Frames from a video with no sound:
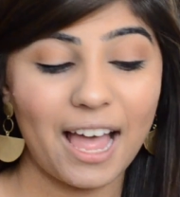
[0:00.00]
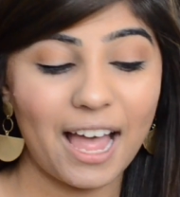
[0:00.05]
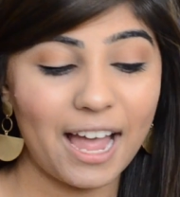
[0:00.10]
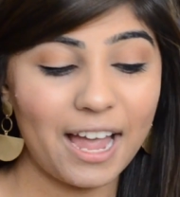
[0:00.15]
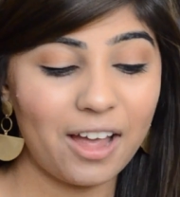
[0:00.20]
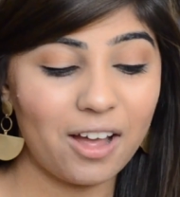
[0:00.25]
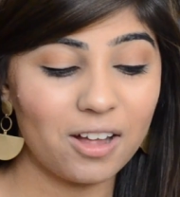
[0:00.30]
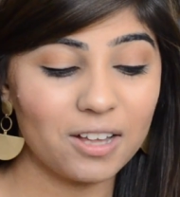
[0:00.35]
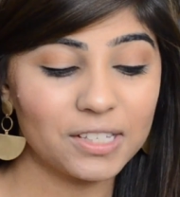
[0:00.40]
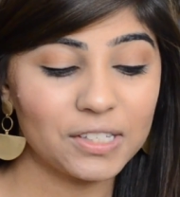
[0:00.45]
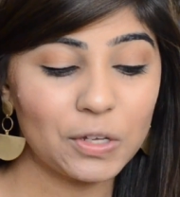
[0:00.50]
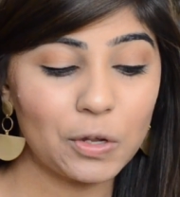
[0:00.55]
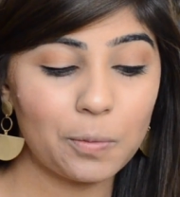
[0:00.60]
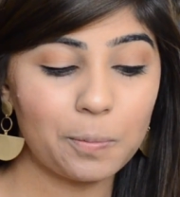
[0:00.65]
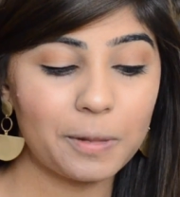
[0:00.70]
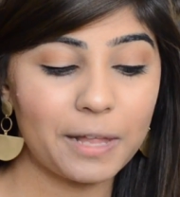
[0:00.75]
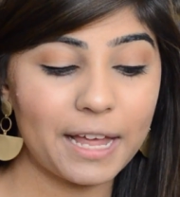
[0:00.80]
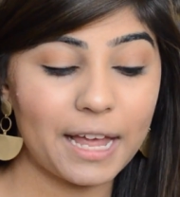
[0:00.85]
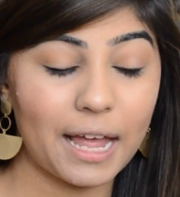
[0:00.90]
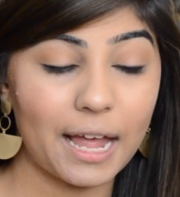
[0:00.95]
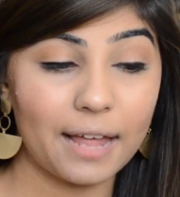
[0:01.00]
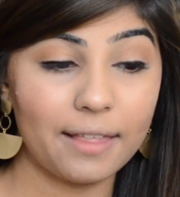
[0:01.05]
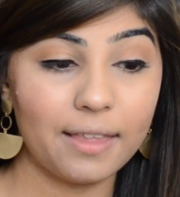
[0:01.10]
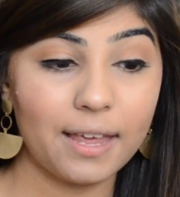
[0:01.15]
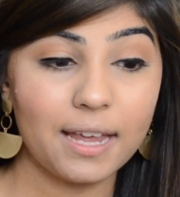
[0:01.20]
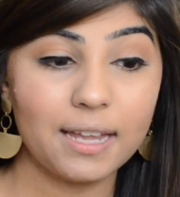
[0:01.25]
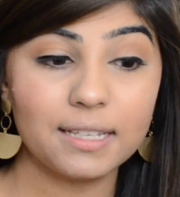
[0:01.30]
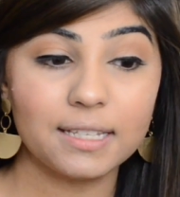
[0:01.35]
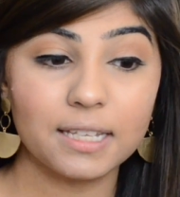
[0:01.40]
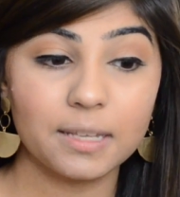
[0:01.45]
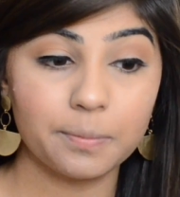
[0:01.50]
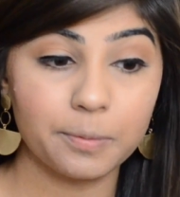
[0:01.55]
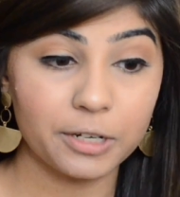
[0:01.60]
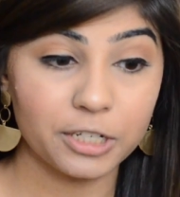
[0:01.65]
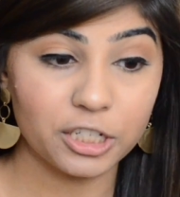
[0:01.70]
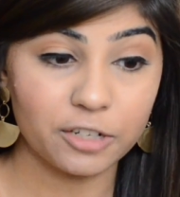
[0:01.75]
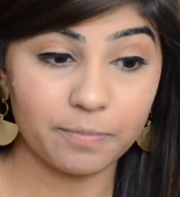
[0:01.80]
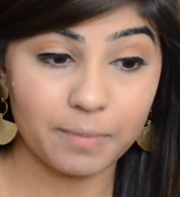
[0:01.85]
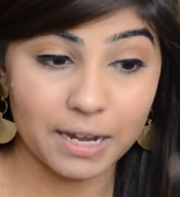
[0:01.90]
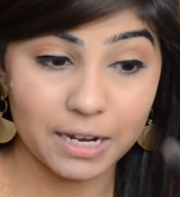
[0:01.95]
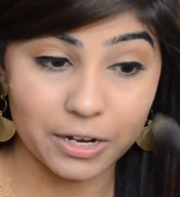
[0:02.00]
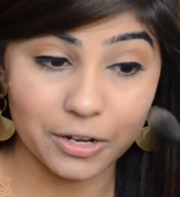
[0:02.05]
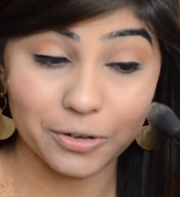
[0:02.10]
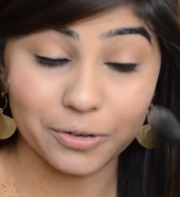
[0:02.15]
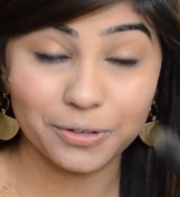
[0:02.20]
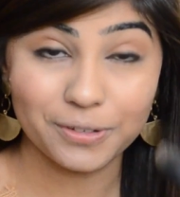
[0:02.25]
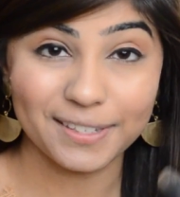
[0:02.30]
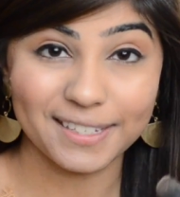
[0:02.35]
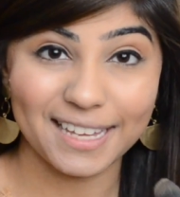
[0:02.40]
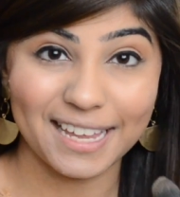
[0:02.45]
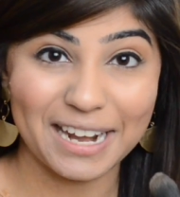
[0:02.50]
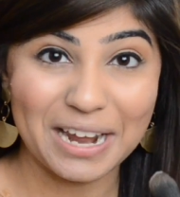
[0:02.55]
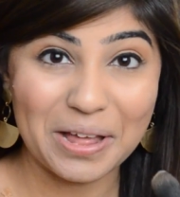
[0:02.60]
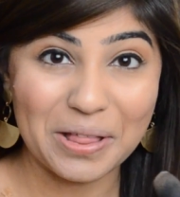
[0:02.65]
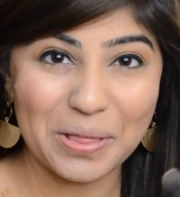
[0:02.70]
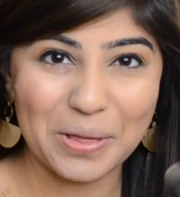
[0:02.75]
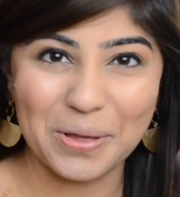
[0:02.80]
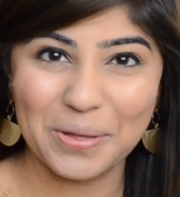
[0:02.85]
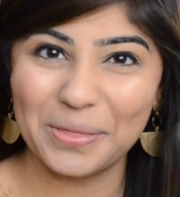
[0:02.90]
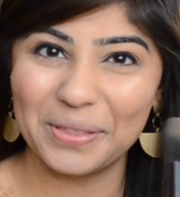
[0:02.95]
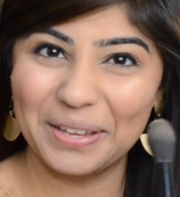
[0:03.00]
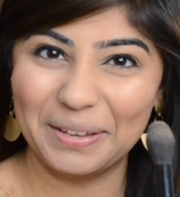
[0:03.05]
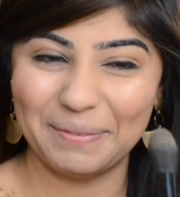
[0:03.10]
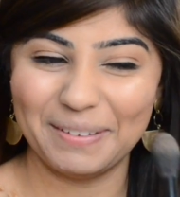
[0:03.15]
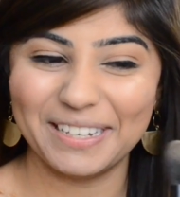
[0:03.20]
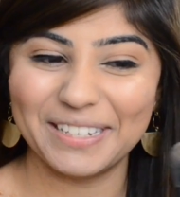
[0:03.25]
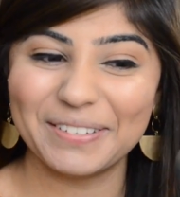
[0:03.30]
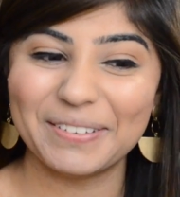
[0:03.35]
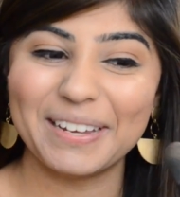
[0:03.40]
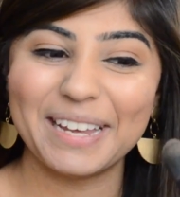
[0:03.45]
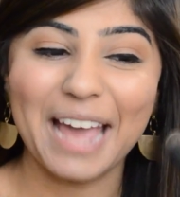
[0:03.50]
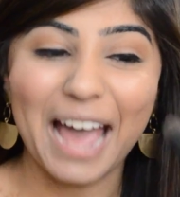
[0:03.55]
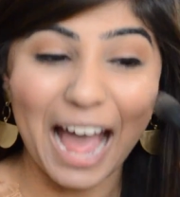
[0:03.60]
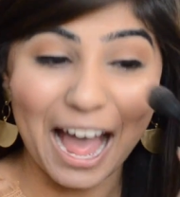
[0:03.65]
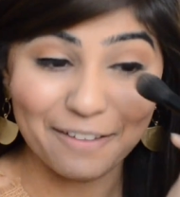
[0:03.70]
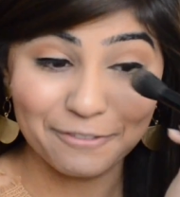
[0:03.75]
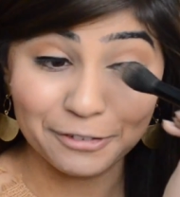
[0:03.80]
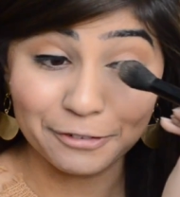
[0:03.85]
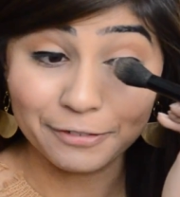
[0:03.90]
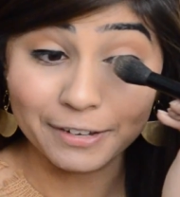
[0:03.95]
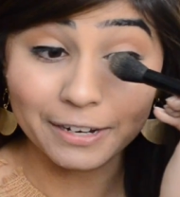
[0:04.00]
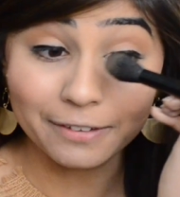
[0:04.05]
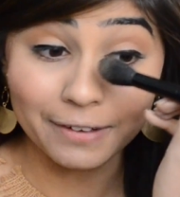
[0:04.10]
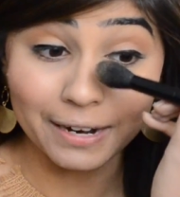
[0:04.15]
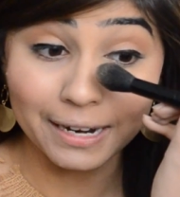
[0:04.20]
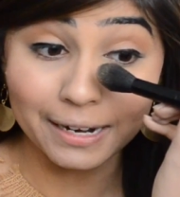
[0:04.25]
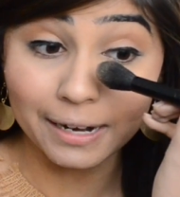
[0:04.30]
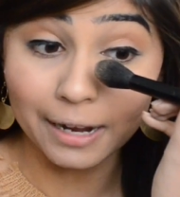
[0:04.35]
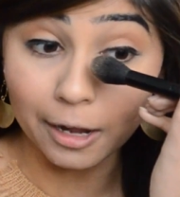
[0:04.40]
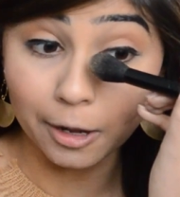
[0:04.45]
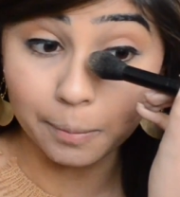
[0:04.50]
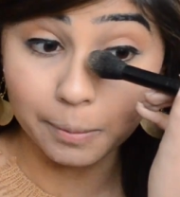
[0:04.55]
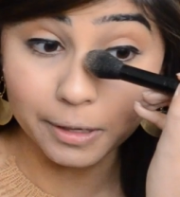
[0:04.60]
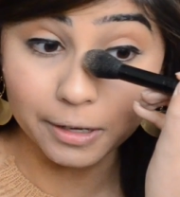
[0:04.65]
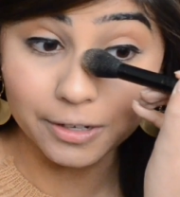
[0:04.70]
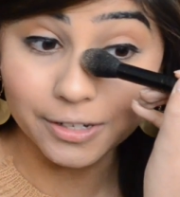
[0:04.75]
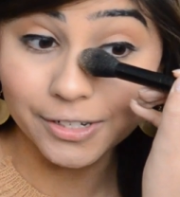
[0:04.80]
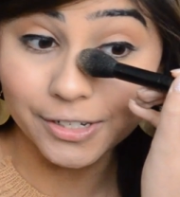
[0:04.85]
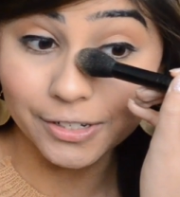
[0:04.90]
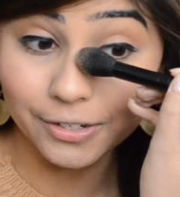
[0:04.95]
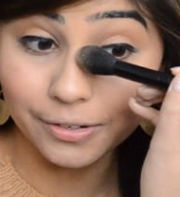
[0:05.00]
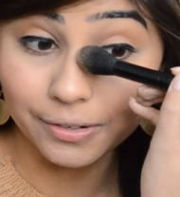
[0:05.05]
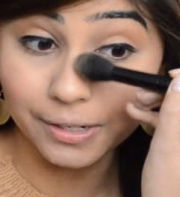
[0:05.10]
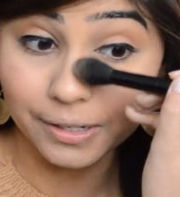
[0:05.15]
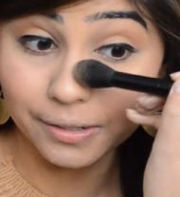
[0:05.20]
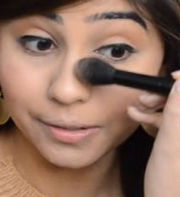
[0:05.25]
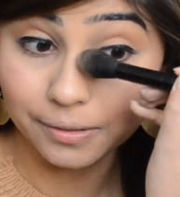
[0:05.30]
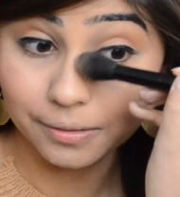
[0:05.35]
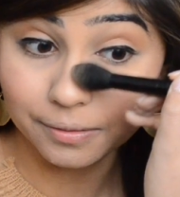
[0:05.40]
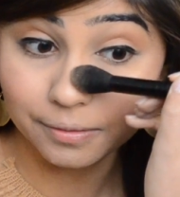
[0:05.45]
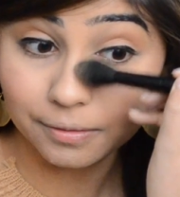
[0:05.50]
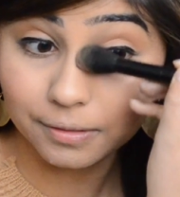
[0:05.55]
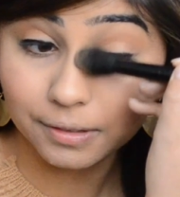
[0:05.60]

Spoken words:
I also apply highlight to the bridge of my nose, and I'll only be doing half of it right now, but I'll show you.